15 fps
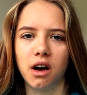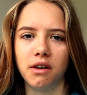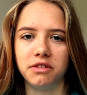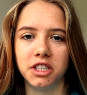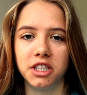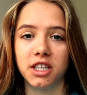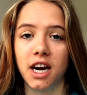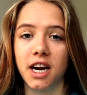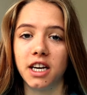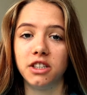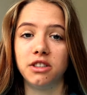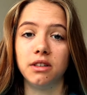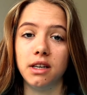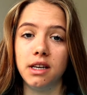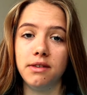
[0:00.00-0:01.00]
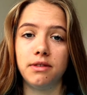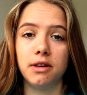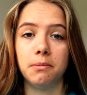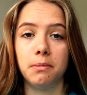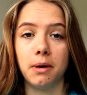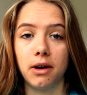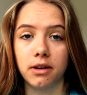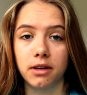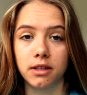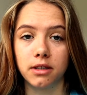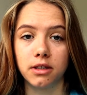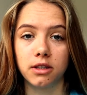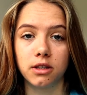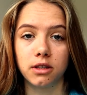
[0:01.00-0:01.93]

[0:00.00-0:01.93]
of deciding to leave the American